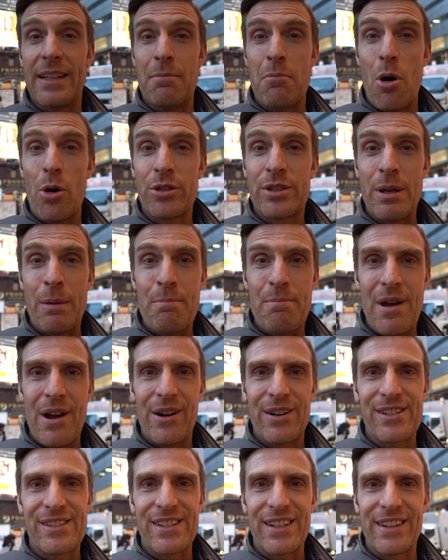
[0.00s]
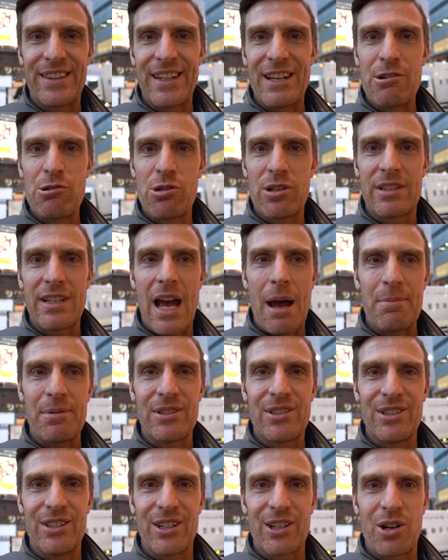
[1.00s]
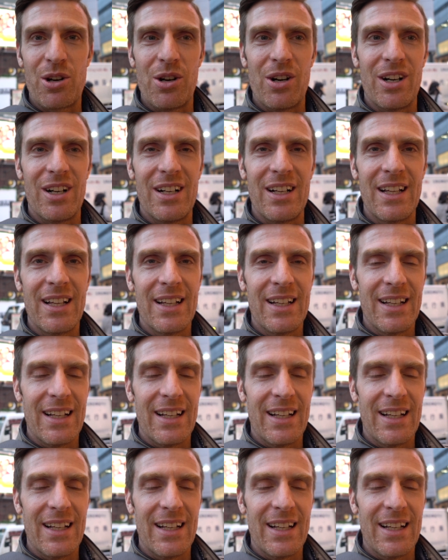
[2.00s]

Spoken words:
the most embarrassing thing just happened to Nicole.